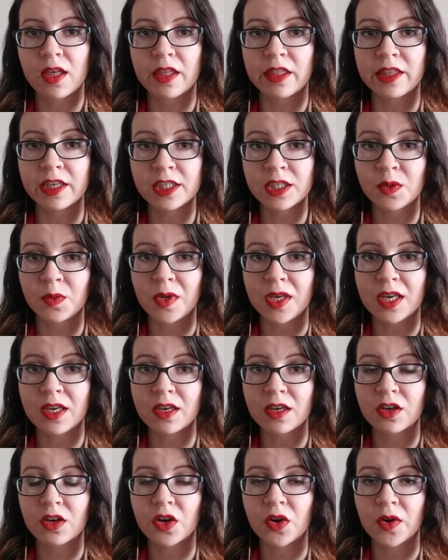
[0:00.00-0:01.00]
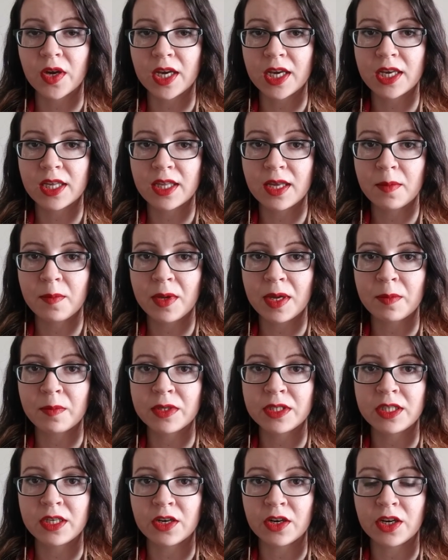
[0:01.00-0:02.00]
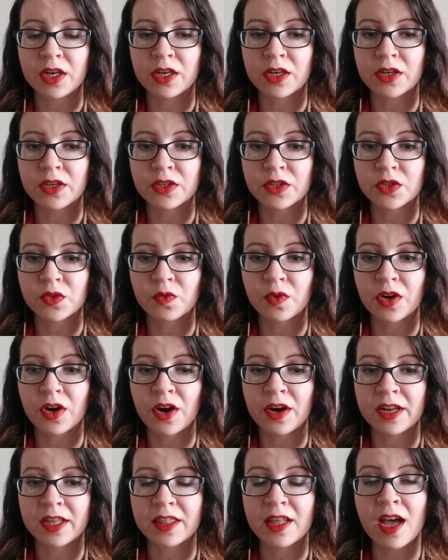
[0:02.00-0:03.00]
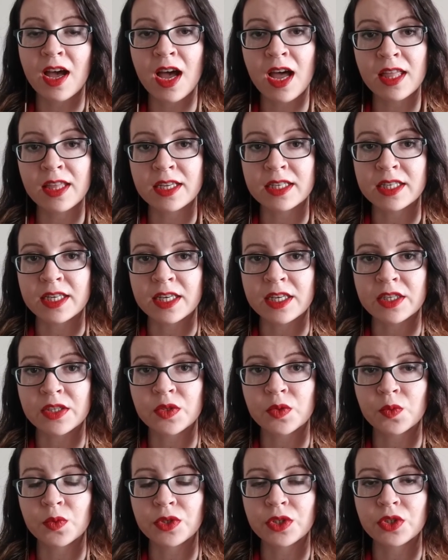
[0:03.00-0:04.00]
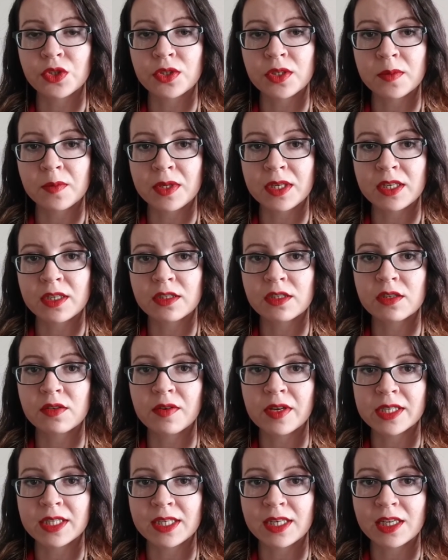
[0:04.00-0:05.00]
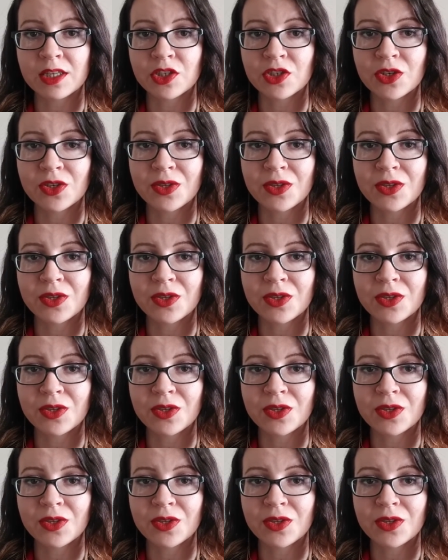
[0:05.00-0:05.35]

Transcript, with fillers: This week, curriculum and materials regarding the holidays were distributed to residential